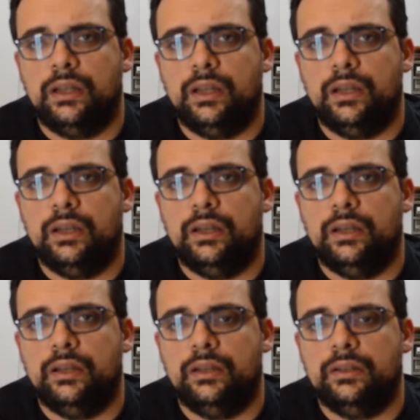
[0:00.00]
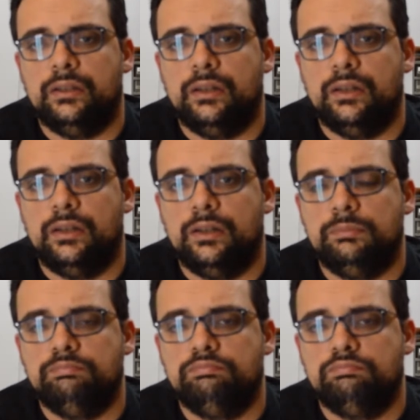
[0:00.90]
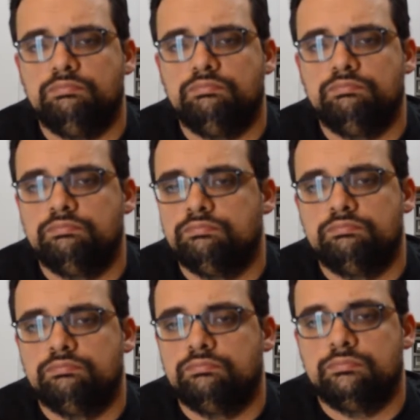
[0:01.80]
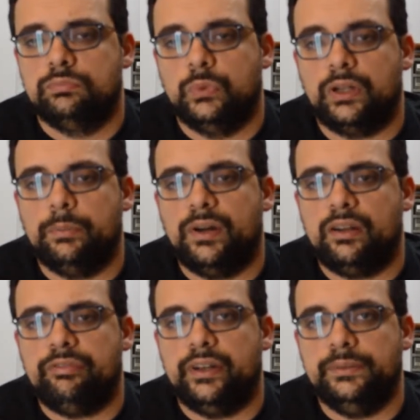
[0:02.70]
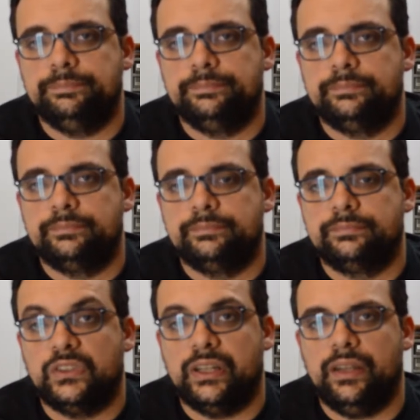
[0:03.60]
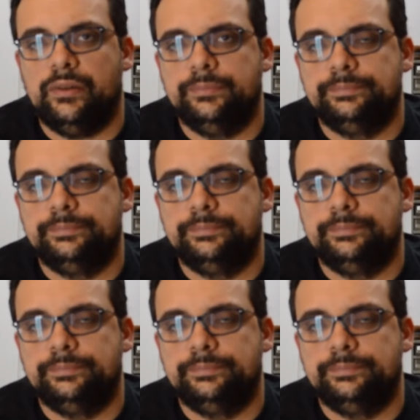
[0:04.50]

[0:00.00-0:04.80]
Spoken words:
and we're going to modify it together.